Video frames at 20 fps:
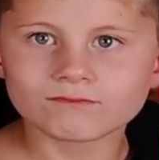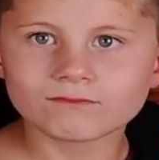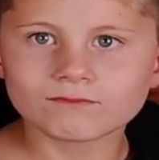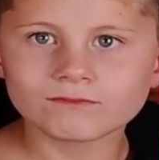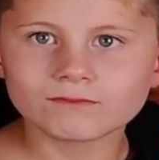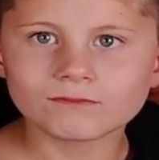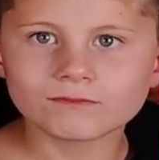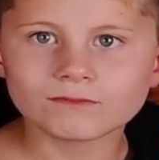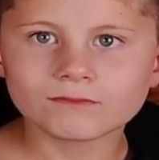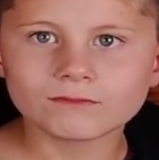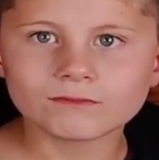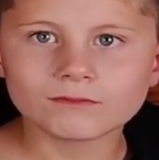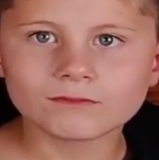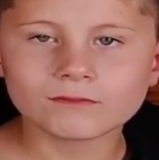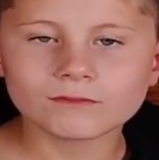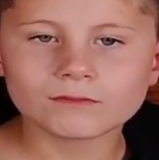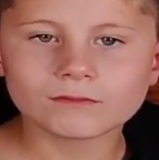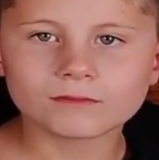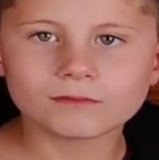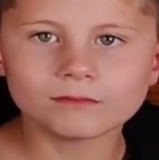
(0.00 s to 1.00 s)

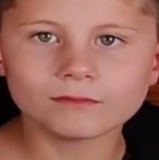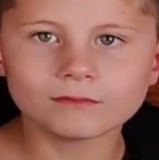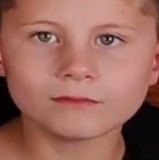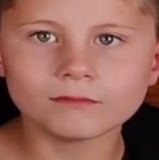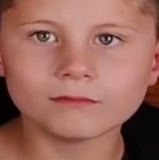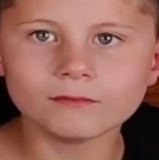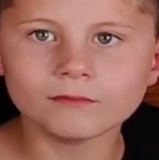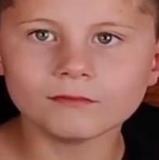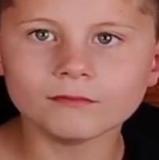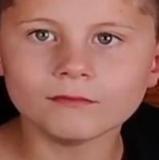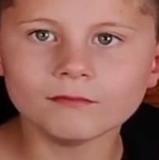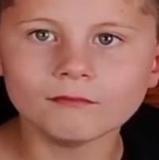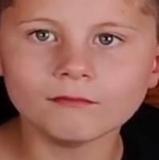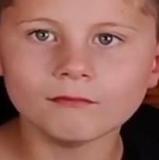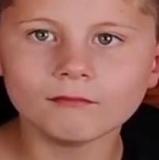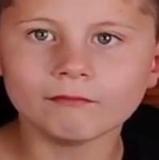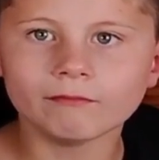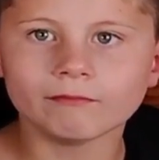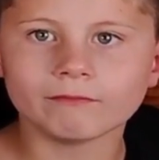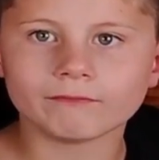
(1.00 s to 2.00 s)

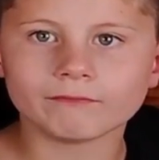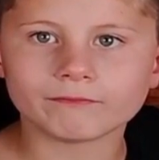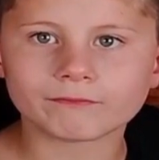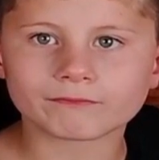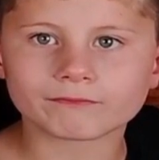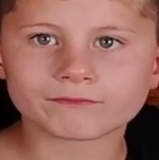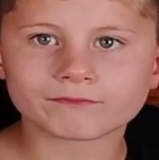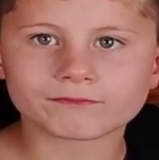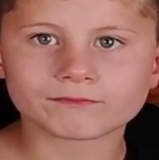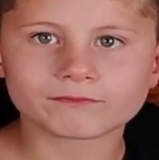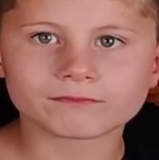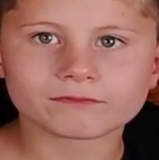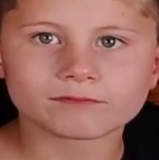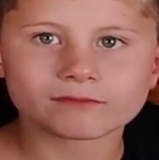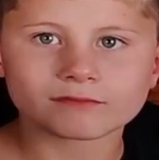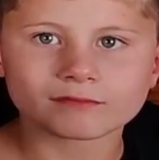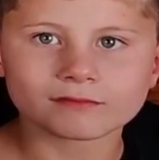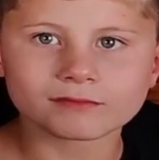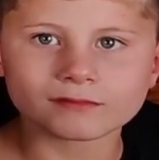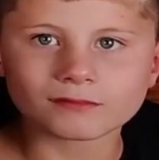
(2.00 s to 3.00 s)

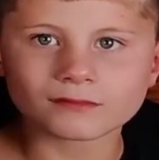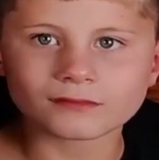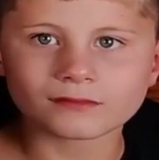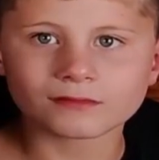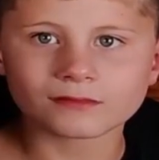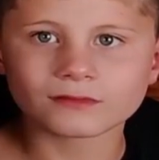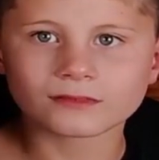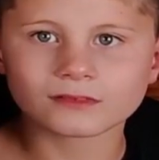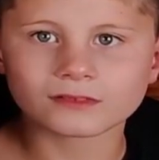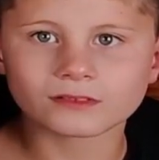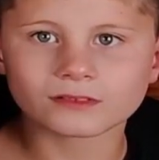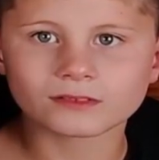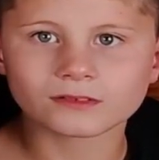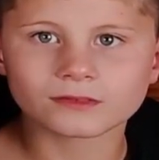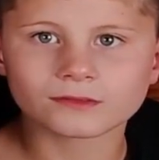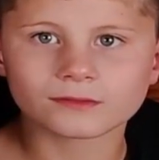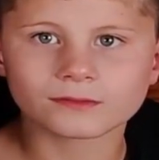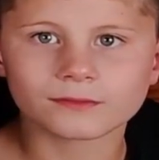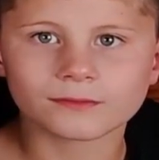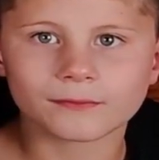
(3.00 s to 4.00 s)

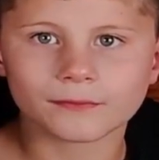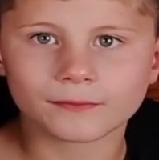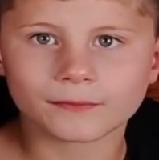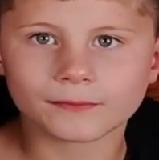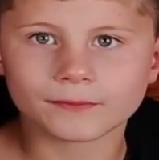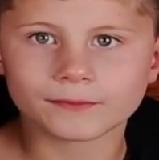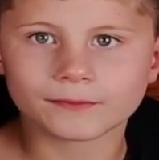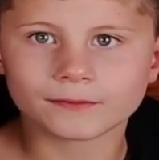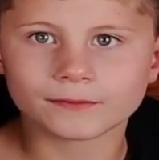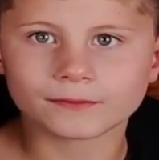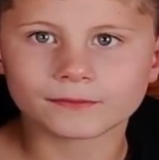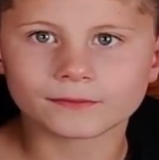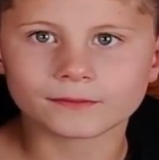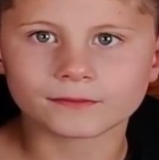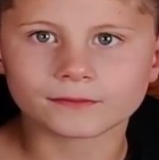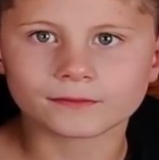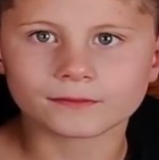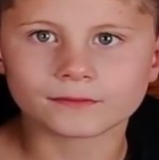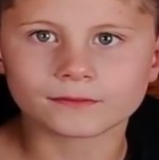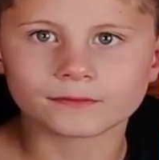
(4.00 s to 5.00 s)

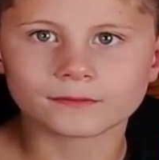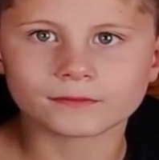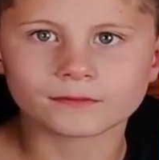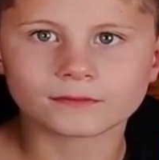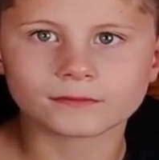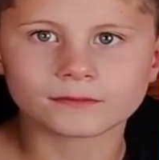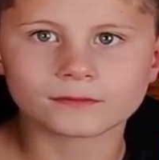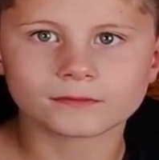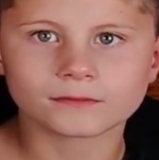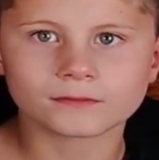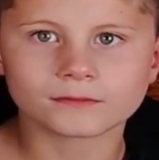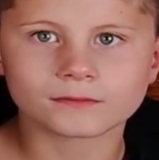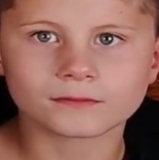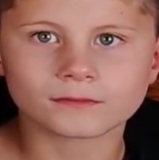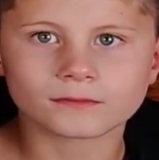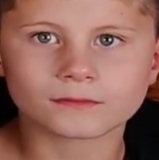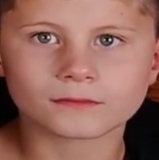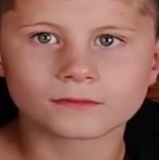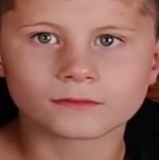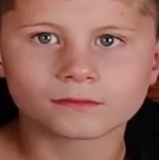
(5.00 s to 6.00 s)

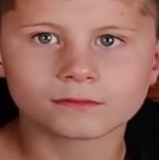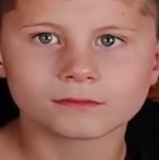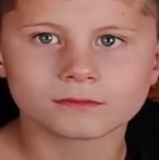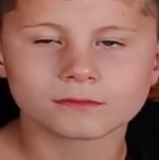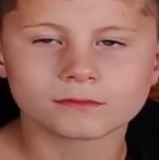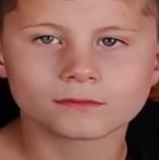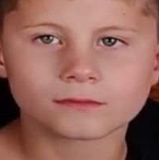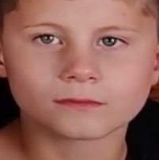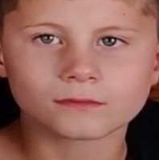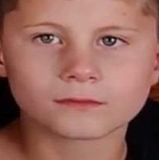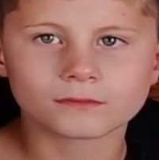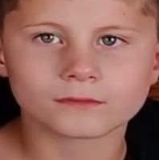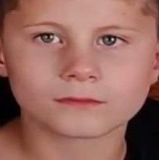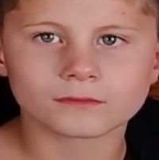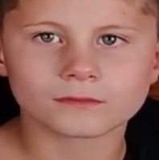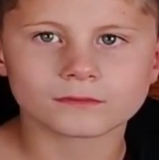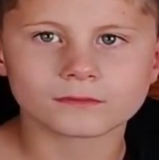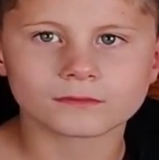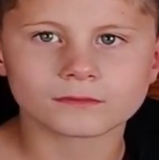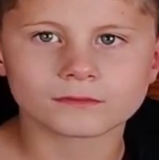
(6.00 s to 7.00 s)

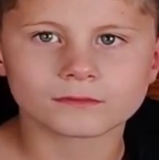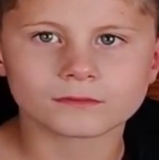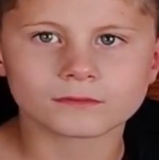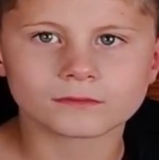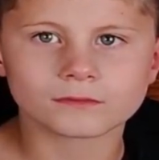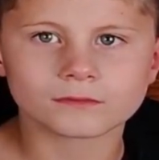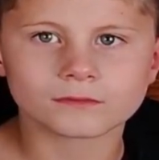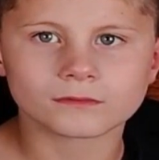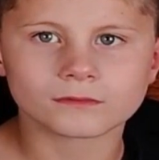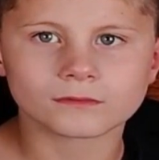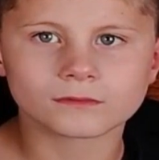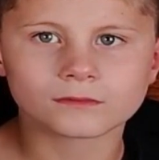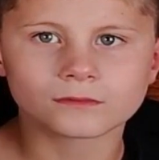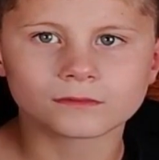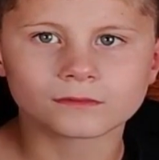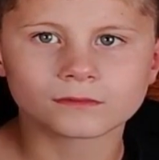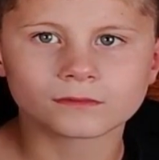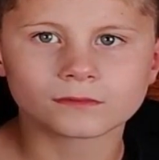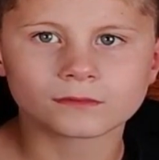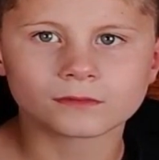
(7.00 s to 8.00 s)
This person isn't speaking.